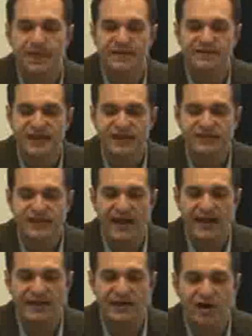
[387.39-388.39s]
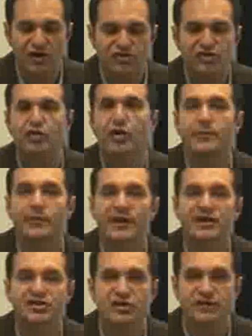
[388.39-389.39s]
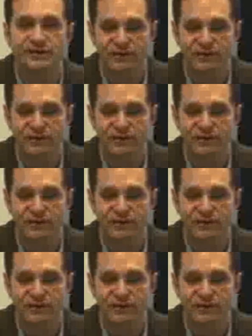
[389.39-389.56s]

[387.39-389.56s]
Safety and Ecology Corporation,